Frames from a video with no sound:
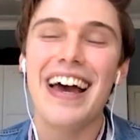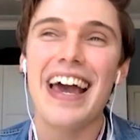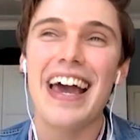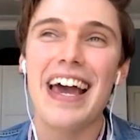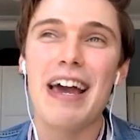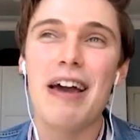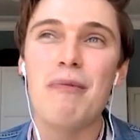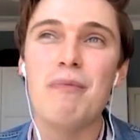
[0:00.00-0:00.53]

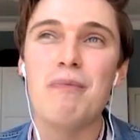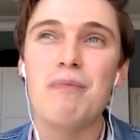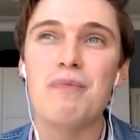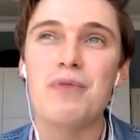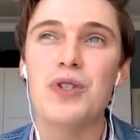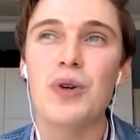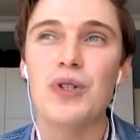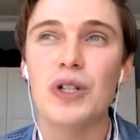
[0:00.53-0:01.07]
Um,
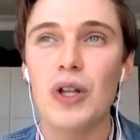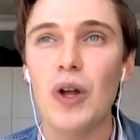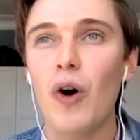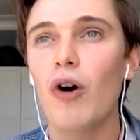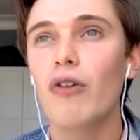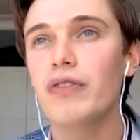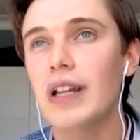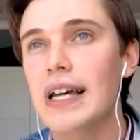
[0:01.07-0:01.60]
so there's a lot
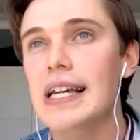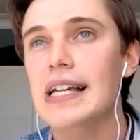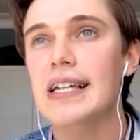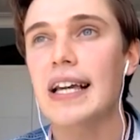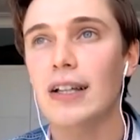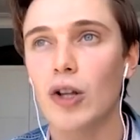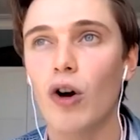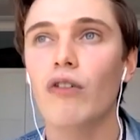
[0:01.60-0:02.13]
of like
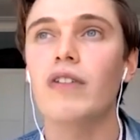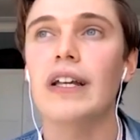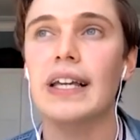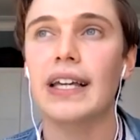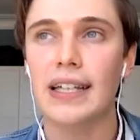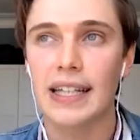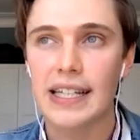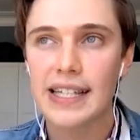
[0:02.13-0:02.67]
a lot of like
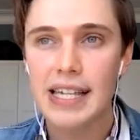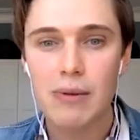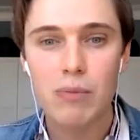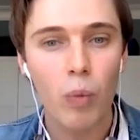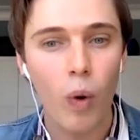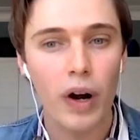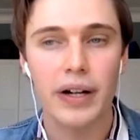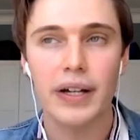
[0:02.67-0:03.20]
kind of
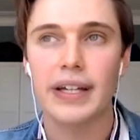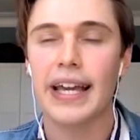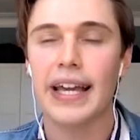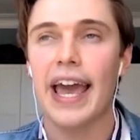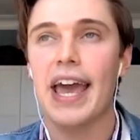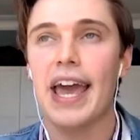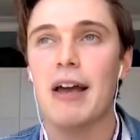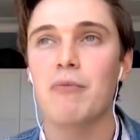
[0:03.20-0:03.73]
teamwork.
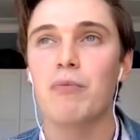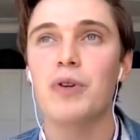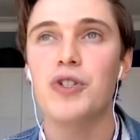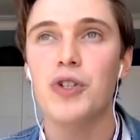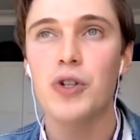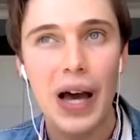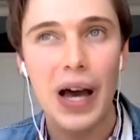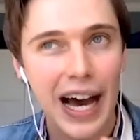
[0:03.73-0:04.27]
Um, we
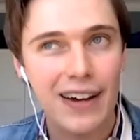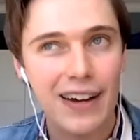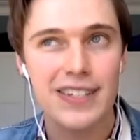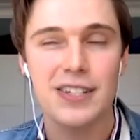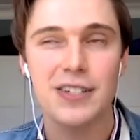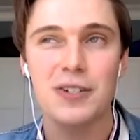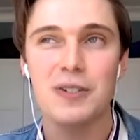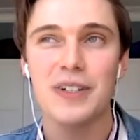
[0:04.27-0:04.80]
do have
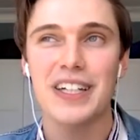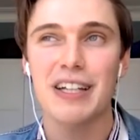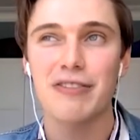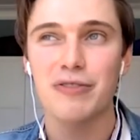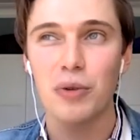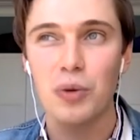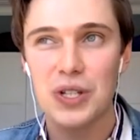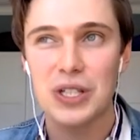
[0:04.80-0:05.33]
to kind of
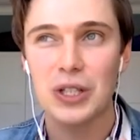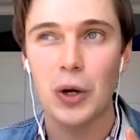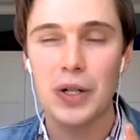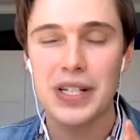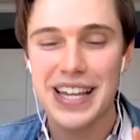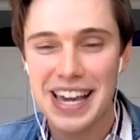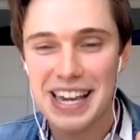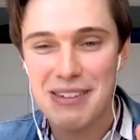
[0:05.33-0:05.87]
focus a lot
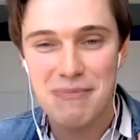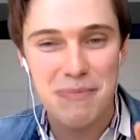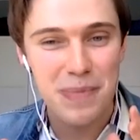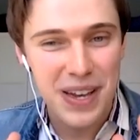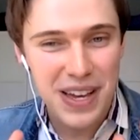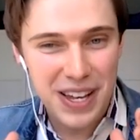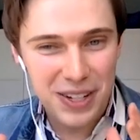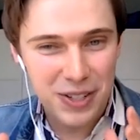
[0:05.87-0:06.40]
of time
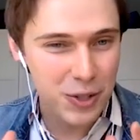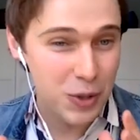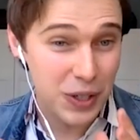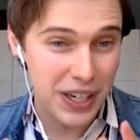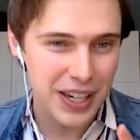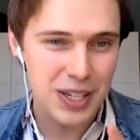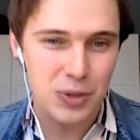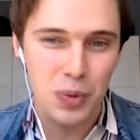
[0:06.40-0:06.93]
doing
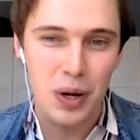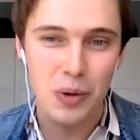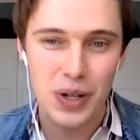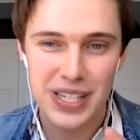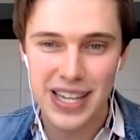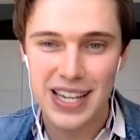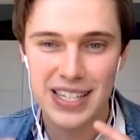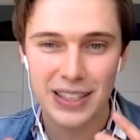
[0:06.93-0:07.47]
it as well,
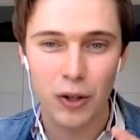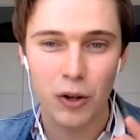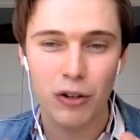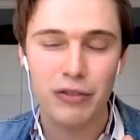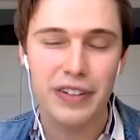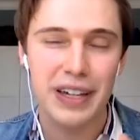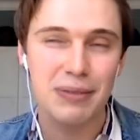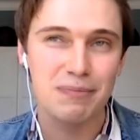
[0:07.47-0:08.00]
because it is a lot
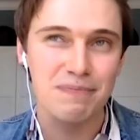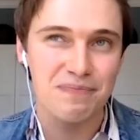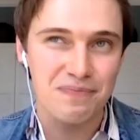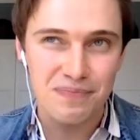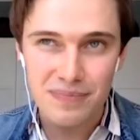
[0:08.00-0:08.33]
of um,